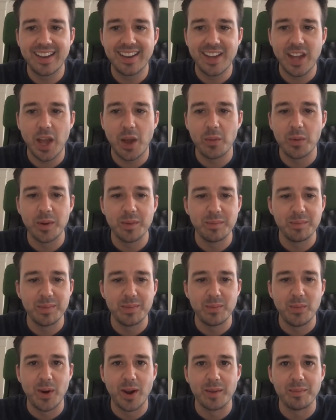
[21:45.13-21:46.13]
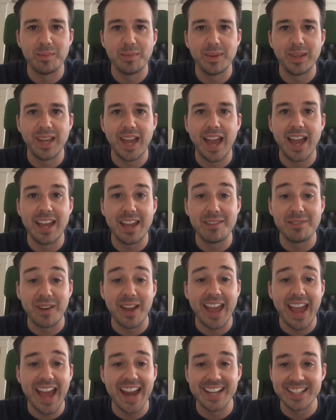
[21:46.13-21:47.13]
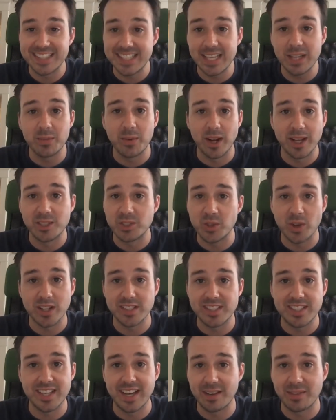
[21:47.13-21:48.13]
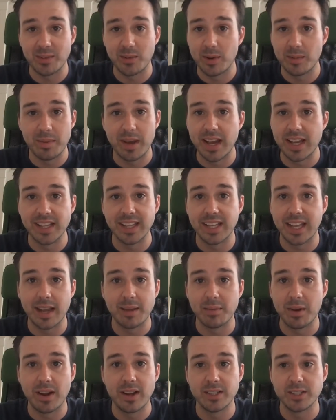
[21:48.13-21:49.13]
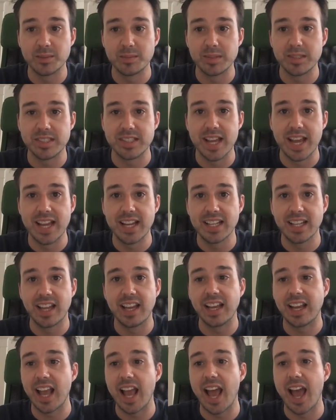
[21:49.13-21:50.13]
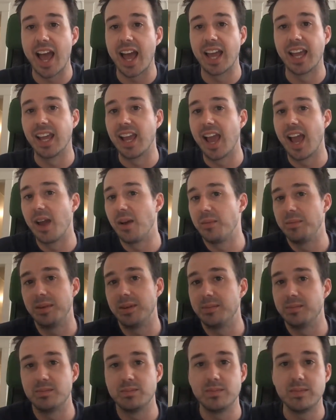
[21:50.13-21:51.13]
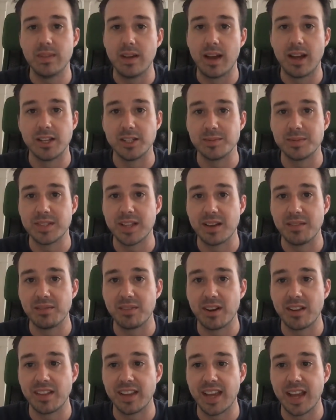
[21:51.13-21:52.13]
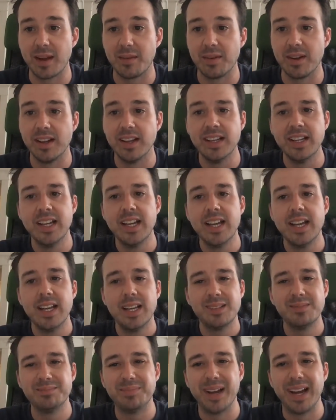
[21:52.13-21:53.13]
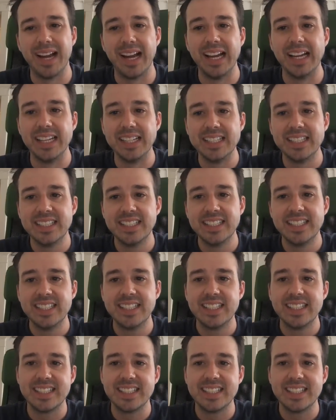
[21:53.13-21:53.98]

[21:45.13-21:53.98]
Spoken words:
wouldn't want to be, if I had a team where I trusted everyone behind the camera 100%, like I would be 100% in front of the camera. But